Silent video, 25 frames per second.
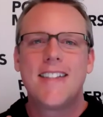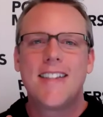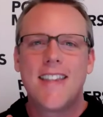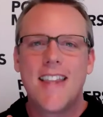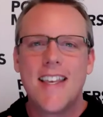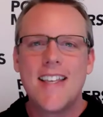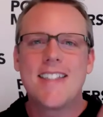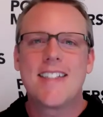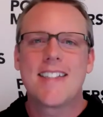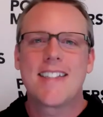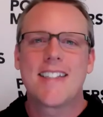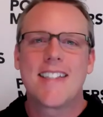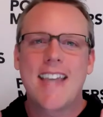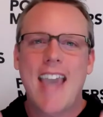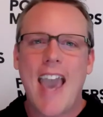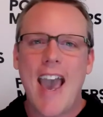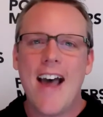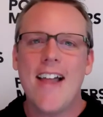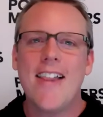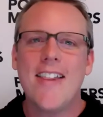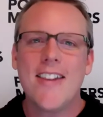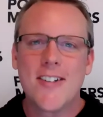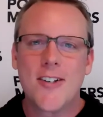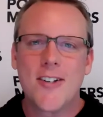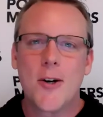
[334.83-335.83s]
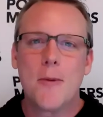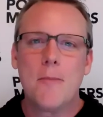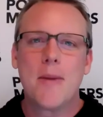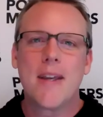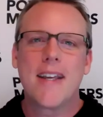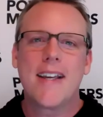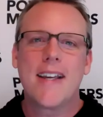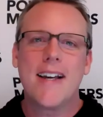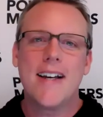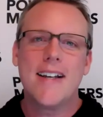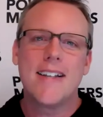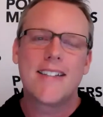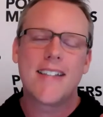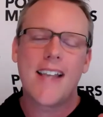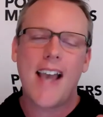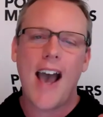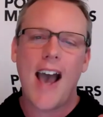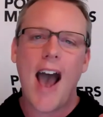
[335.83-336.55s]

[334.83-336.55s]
this calendar because